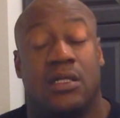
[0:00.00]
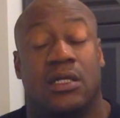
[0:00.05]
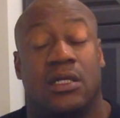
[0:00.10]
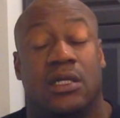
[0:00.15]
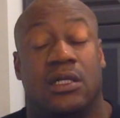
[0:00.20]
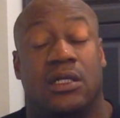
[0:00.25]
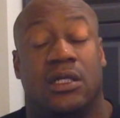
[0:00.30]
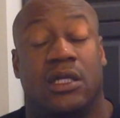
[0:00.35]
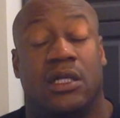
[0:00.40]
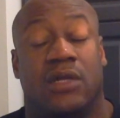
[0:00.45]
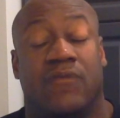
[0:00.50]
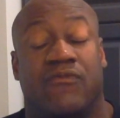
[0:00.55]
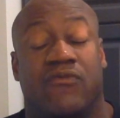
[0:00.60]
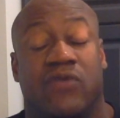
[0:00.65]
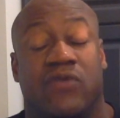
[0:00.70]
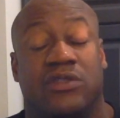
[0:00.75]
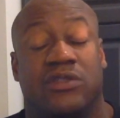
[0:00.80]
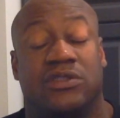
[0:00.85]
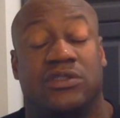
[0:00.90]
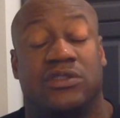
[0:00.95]
And
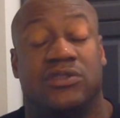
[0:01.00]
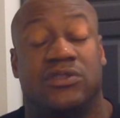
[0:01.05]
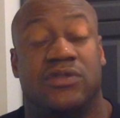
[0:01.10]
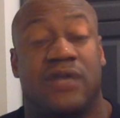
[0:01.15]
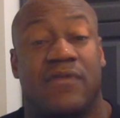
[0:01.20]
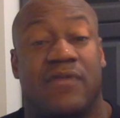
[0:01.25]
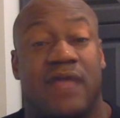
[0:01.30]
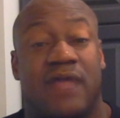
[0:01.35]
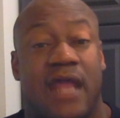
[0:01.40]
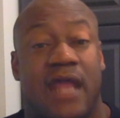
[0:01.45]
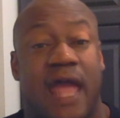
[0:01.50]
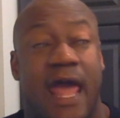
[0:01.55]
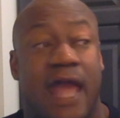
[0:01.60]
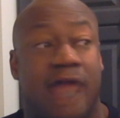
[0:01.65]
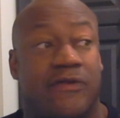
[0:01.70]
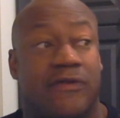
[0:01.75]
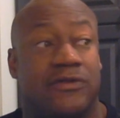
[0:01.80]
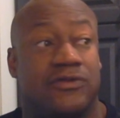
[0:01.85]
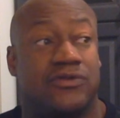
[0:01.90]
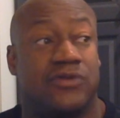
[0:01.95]
unfortunately, you have a lot of
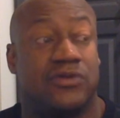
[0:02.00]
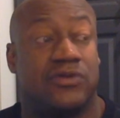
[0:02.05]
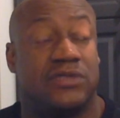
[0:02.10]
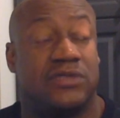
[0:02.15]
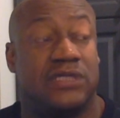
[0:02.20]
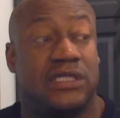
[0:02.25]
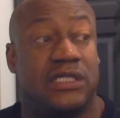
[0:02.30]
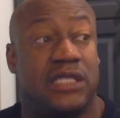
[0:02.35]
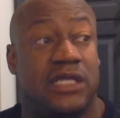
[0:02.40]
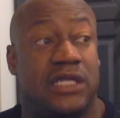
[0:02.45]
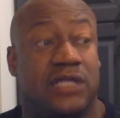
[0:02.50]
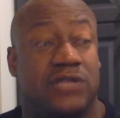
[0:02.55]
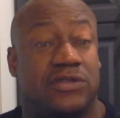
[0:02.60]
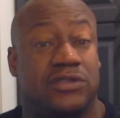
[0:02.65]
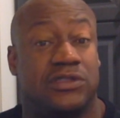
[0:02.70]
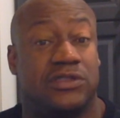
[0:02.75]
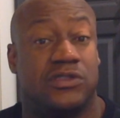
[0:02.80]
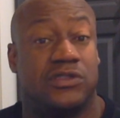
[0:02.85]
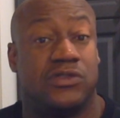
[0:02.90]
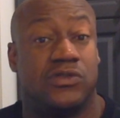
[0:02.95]
out of control
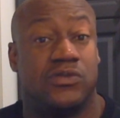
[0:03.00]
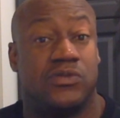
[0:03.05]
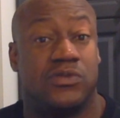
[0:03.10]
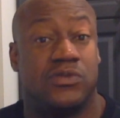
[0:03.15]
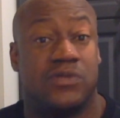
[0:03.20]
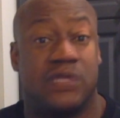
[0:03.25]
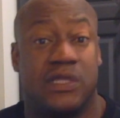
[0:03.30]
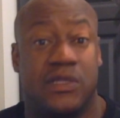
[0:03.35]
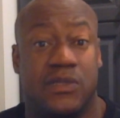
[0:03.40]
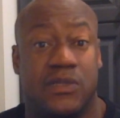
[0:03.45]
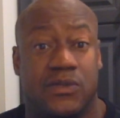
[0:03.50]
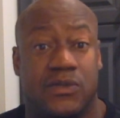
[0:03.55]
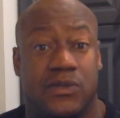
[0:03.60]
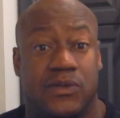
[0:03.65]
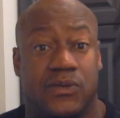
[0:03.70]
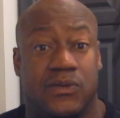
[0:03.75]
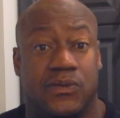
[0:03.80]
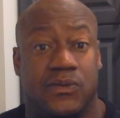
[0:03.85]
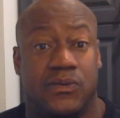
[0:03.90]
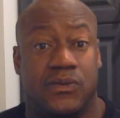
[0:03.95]
teenagers here who will kill
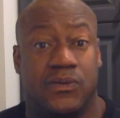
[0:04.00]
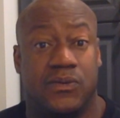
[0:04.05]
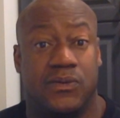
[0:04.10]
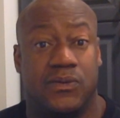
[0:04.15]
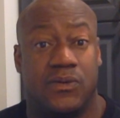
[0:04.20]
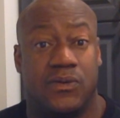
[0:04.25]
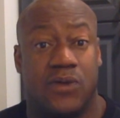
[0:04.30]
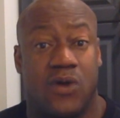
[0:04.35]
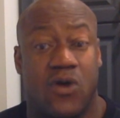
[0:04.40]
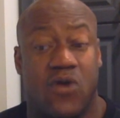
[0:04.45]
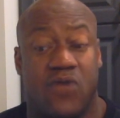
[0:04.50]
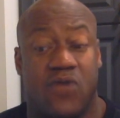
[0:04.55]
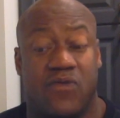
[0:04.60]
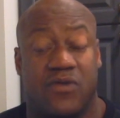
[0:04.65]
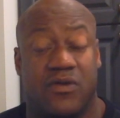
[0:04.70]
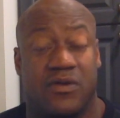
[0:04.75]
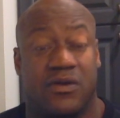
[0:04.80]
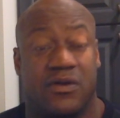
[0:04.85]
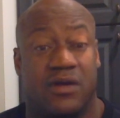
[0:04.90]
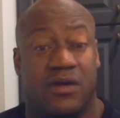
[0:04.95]
you
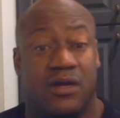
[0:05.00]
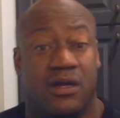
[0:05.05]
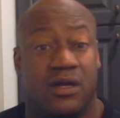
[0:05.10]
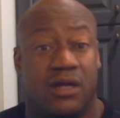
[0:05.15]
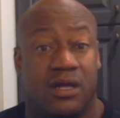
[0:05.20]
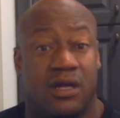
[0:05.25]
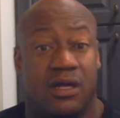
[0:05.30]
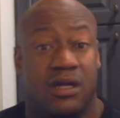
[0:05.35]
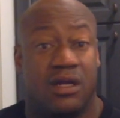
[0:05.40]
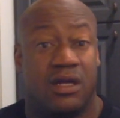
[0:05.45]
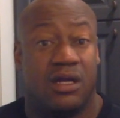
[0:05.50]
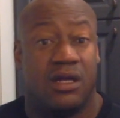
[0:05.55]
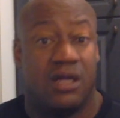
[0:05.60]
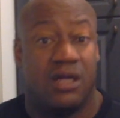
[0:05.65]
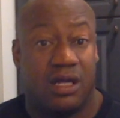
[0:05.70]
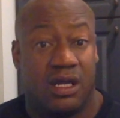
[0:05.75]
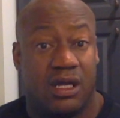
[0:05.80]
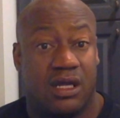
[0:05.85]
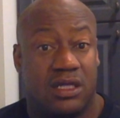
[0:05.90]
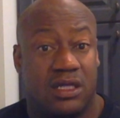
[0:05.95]
over
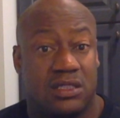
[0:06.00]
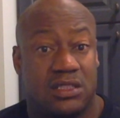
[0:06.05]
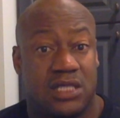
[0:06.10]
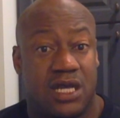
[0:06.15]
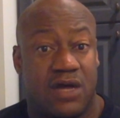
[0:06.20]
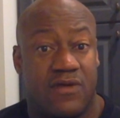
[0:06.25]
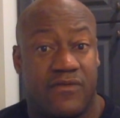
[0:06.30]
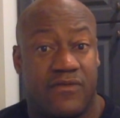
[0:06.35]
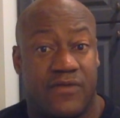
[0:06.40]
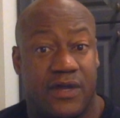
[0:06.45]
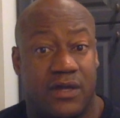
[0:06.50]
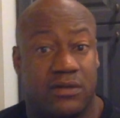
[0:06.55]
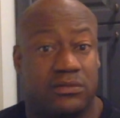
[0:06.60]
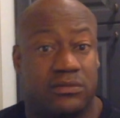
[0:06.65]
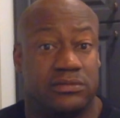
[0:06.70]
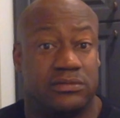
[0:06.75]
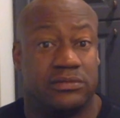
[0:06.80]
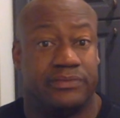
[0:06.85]
a cell phone.